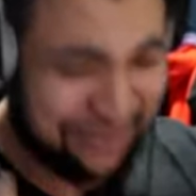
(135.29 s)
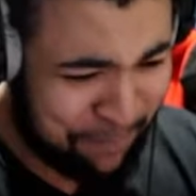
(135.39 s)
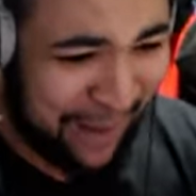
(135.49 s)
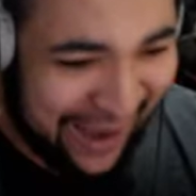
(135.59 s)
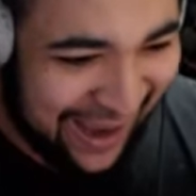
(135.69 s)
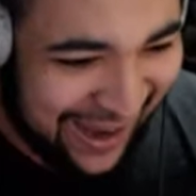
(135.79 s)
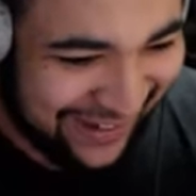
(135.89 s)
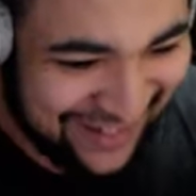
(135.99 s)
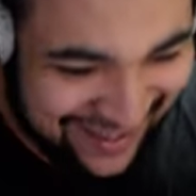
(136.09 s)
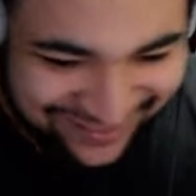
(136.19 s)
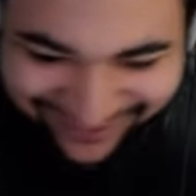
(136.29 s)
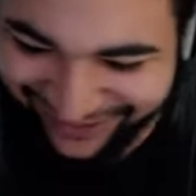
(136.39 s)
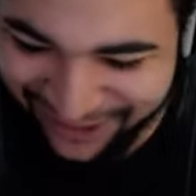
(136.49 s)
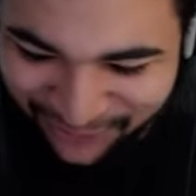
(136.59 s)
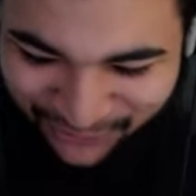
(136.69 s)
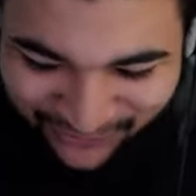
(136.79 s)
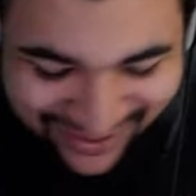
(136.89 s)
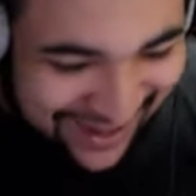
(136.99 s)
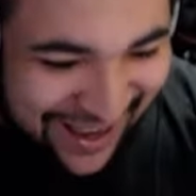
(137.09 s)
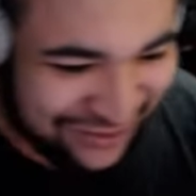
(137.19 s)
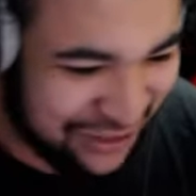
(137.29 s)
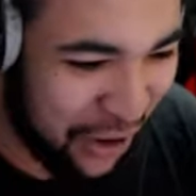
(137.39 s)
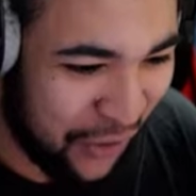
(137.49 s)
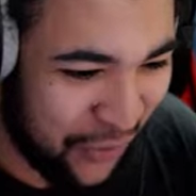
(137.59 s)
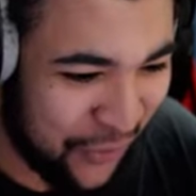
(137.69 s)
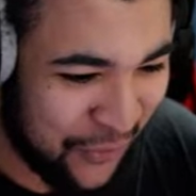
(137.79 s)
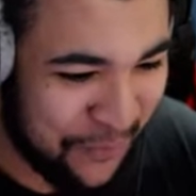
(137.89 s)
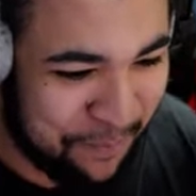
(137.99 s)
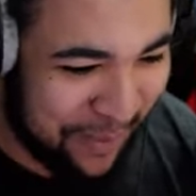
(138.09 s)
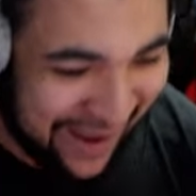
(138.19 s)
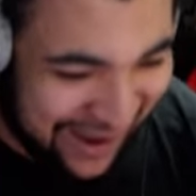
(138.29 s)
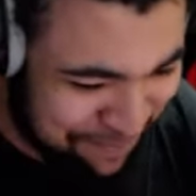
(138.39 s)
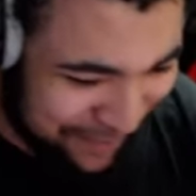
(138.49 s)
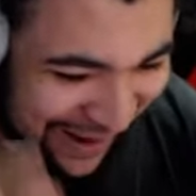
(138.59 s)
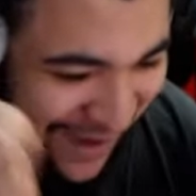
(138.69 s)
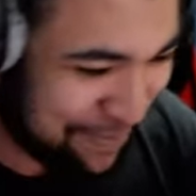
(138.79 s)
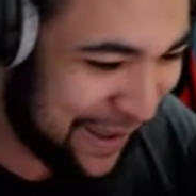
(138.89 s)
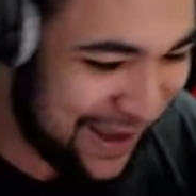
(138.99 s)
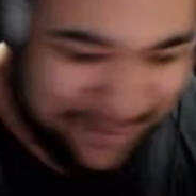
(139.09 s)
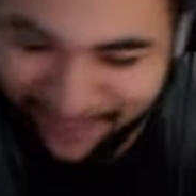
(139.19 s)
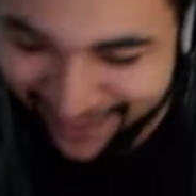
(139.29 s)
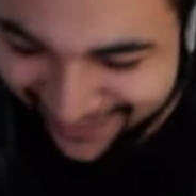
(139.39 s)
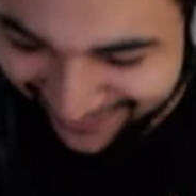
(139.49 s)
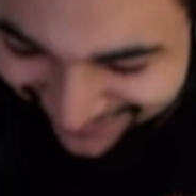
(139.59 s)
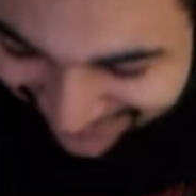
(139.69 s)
Bang, there's the single. Let's go, bang, bang, bang, bang.